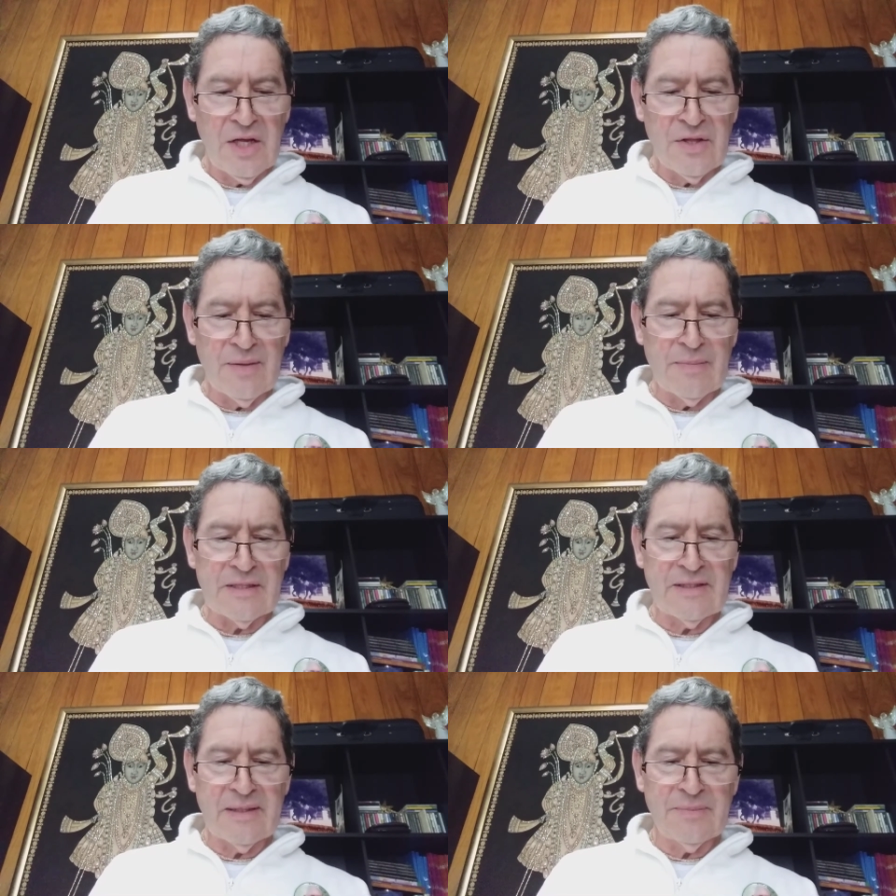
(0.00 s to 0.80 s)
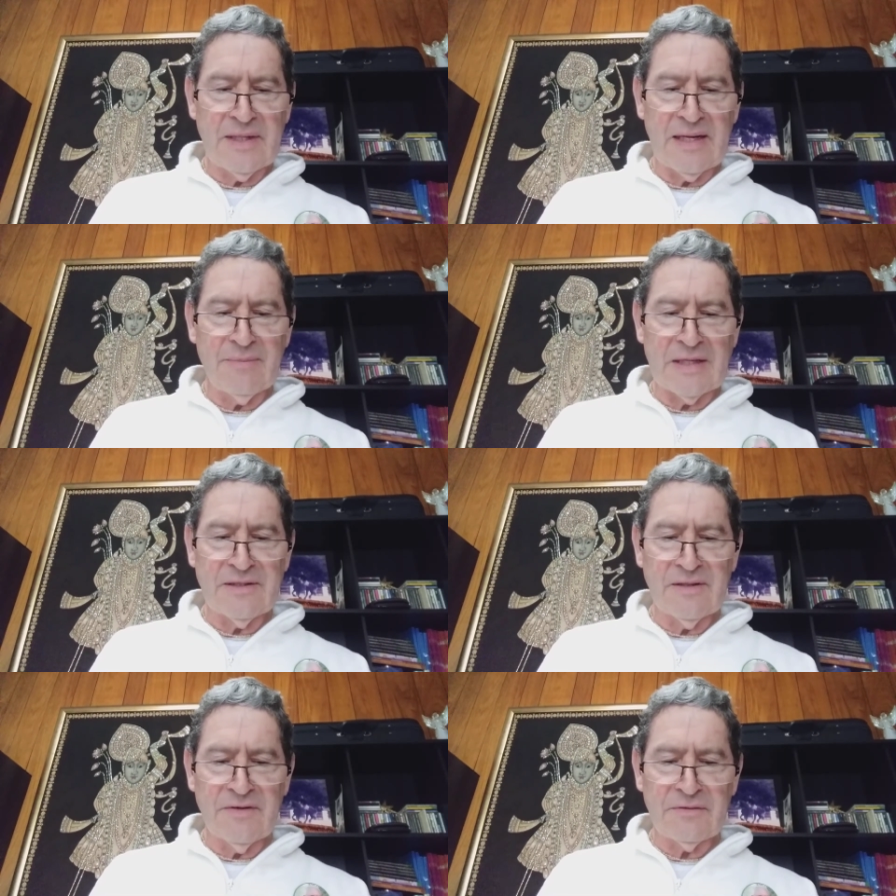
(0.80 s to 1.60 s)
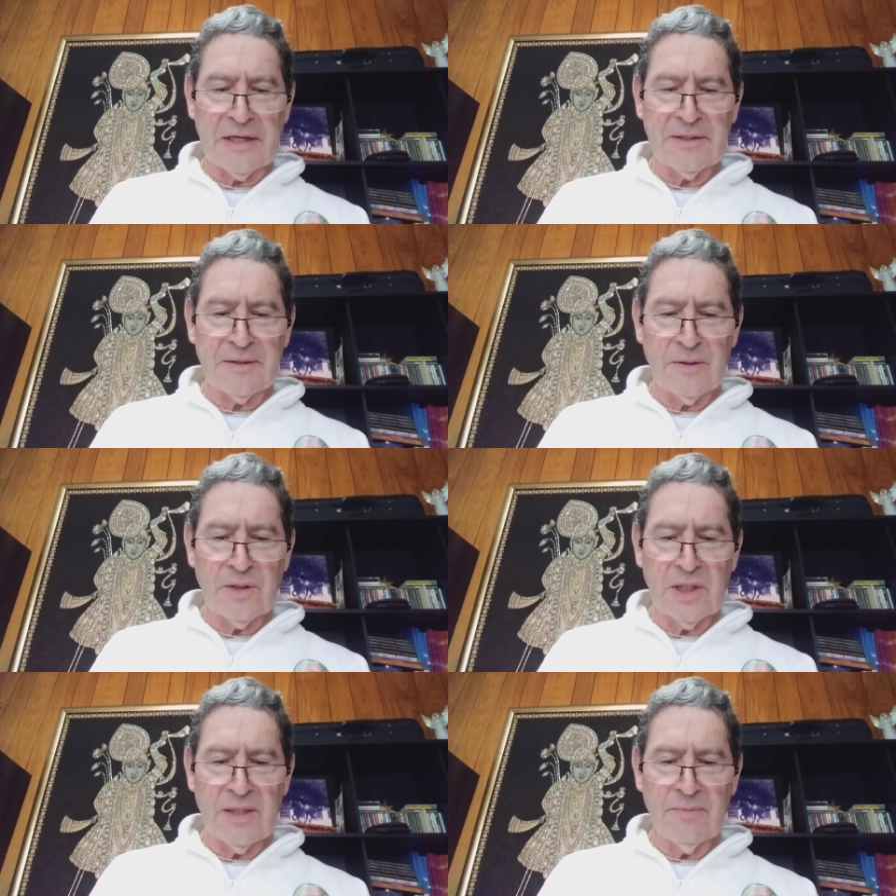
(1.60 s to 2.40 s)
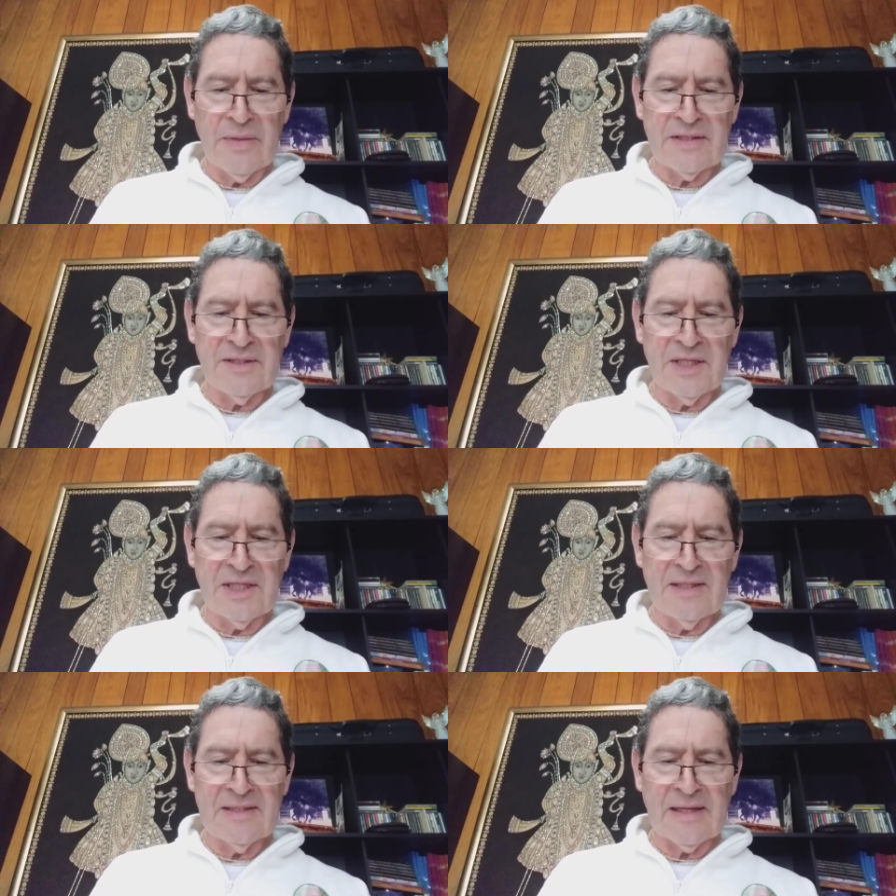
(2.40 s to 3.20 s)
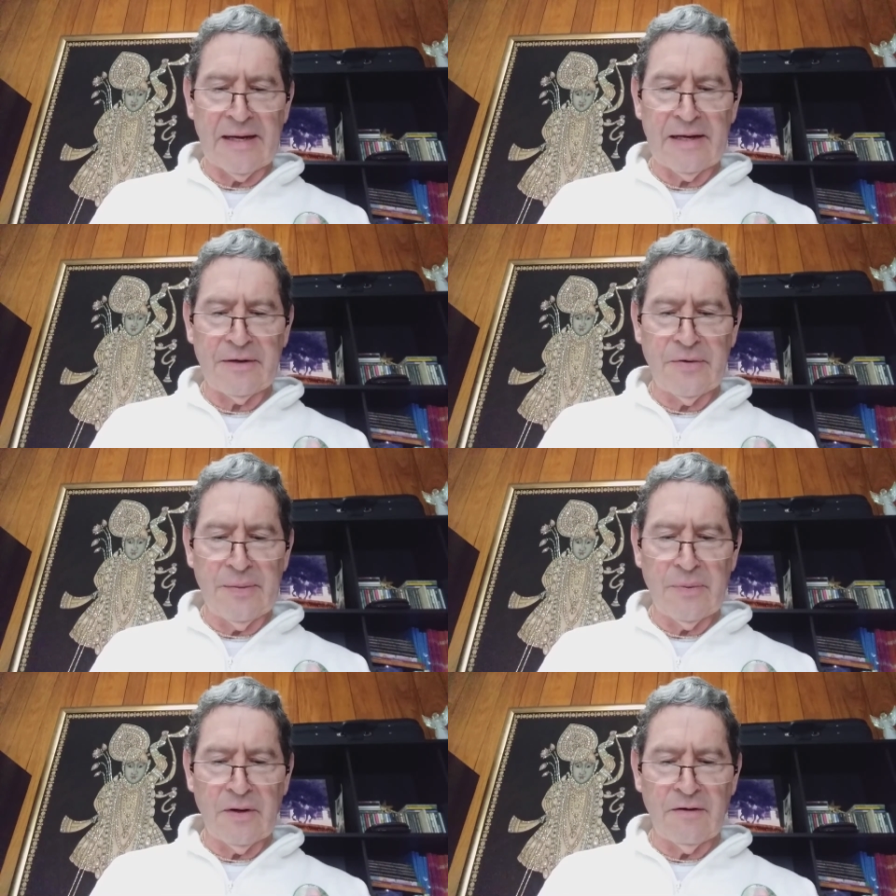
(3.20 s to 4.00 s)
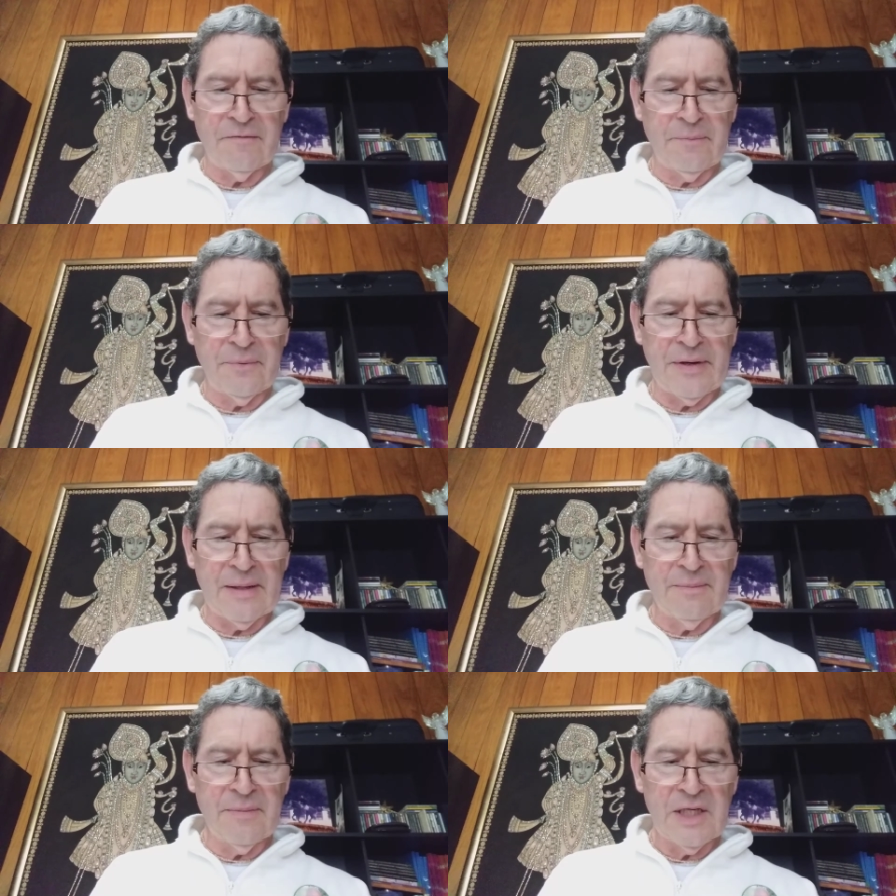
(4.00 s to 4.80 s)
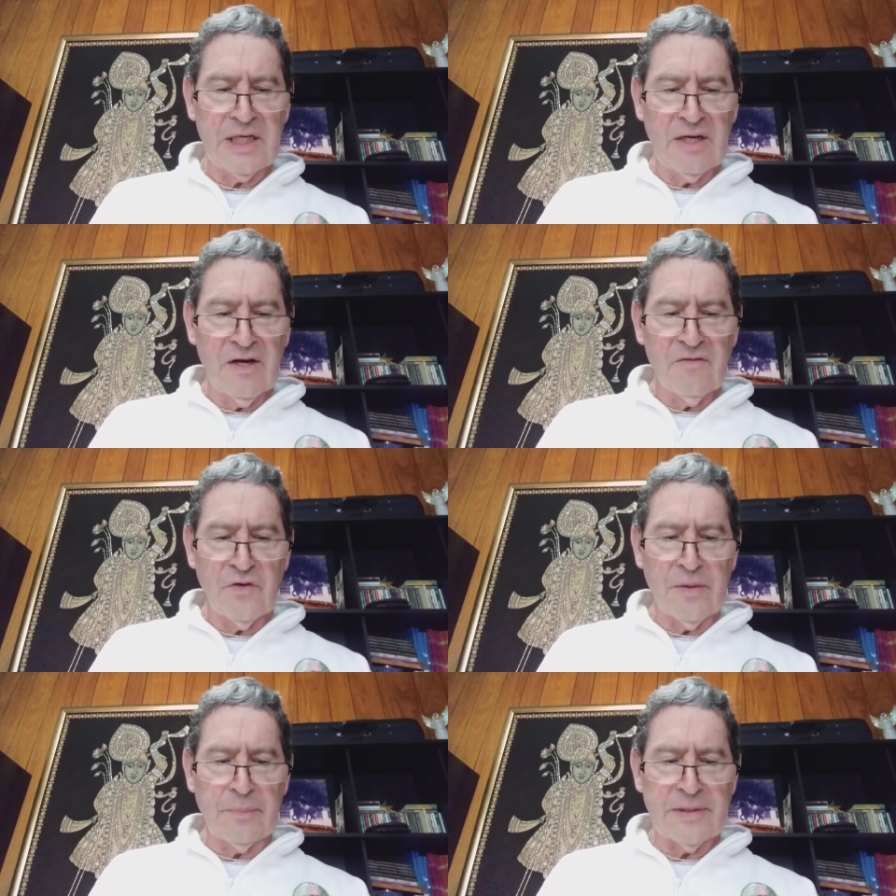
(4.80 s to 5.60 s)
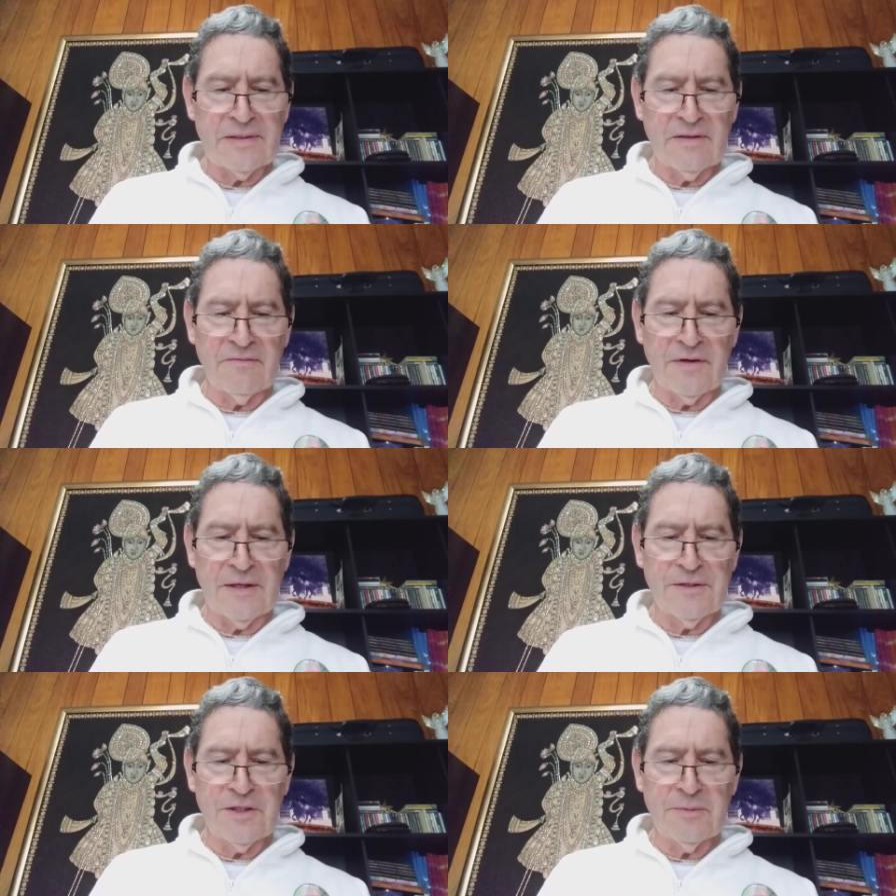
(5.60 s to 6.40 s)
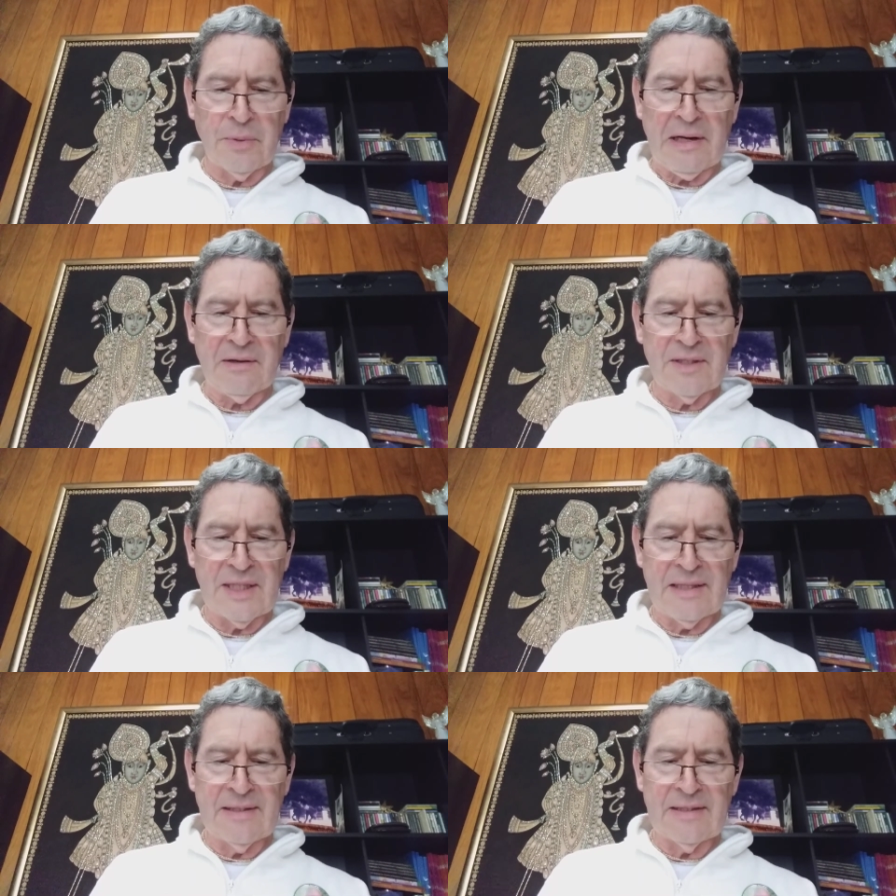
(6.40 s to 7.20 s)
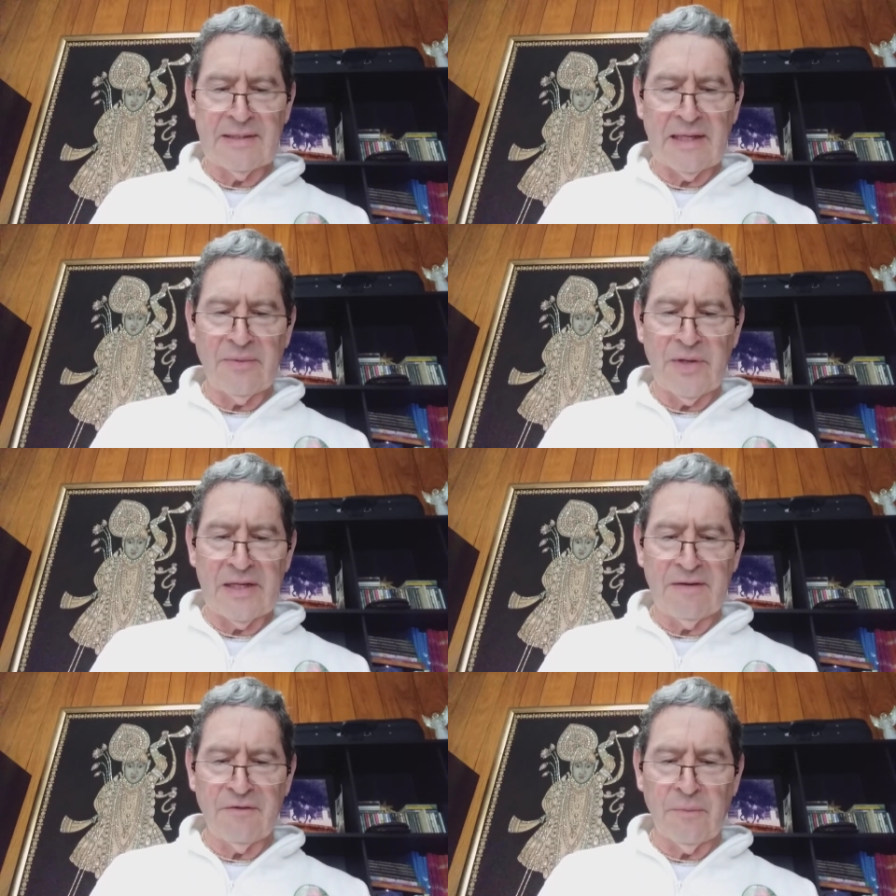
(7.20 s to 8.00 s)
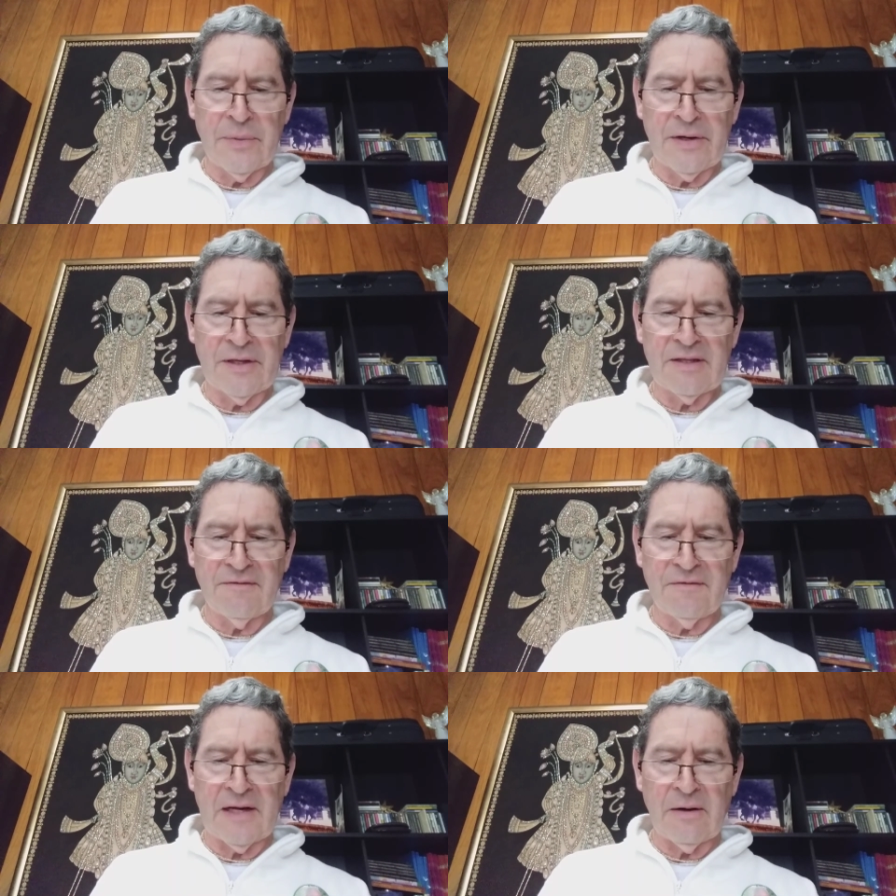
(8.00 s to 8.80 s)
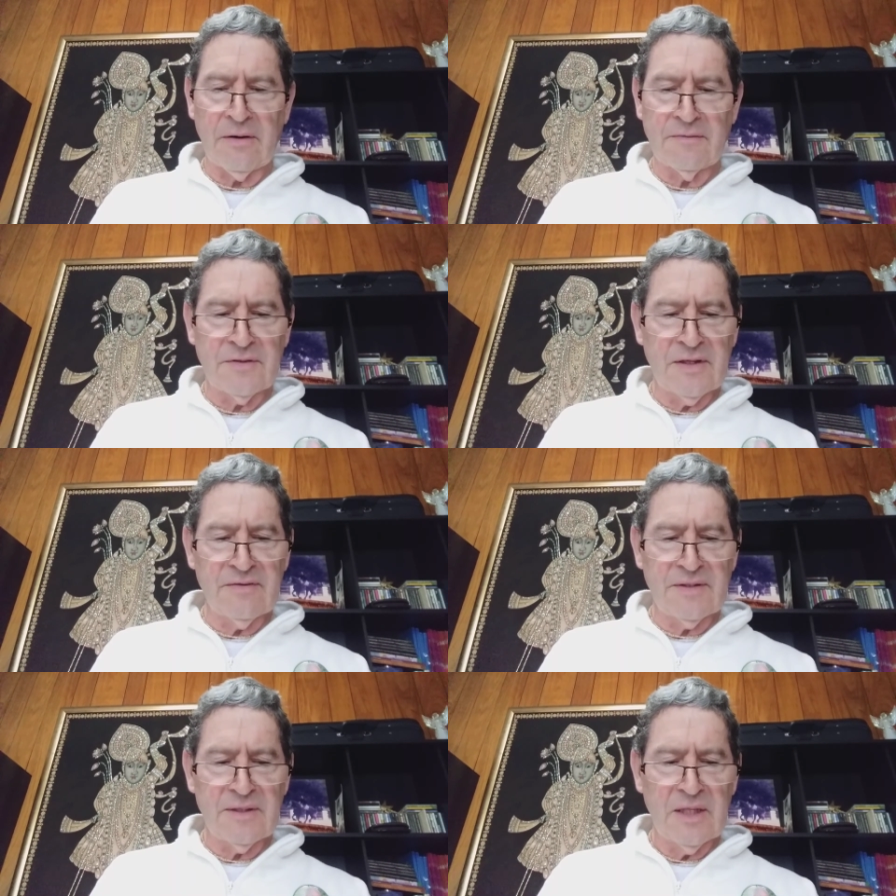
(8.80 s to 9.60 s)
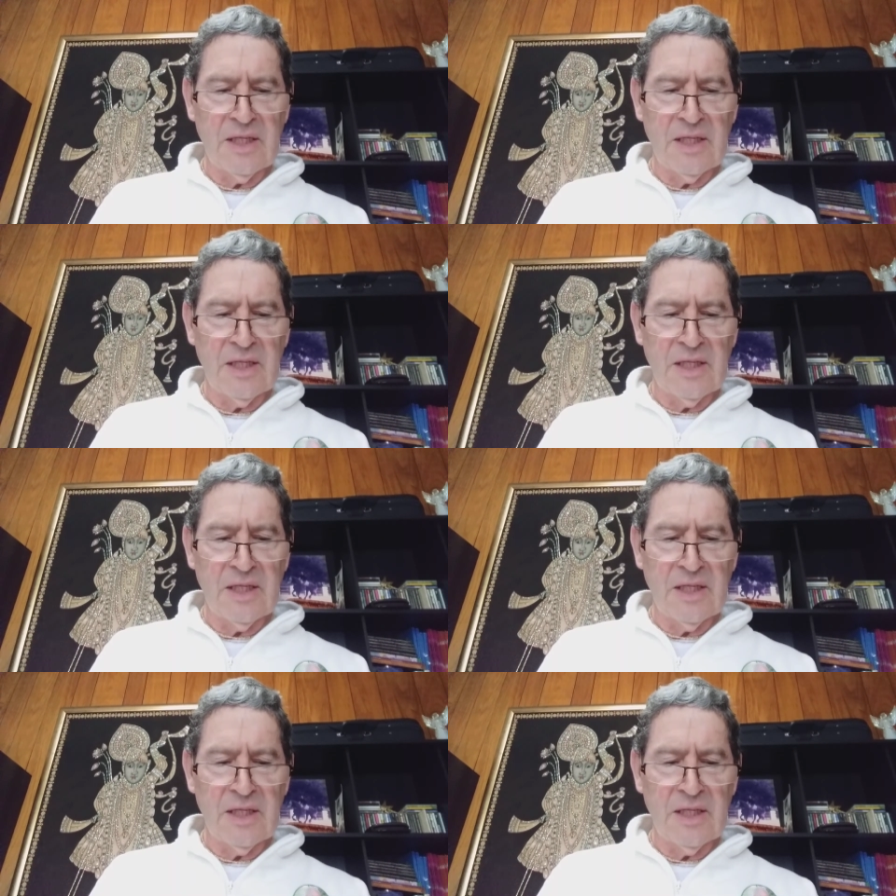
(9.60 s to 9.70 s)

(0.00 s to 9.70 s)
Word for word: The mercy obtained by serving Radha Kund makes the desired creeper of Prem for the Prince of Raj sprout and is celebrated for bearing the flower of service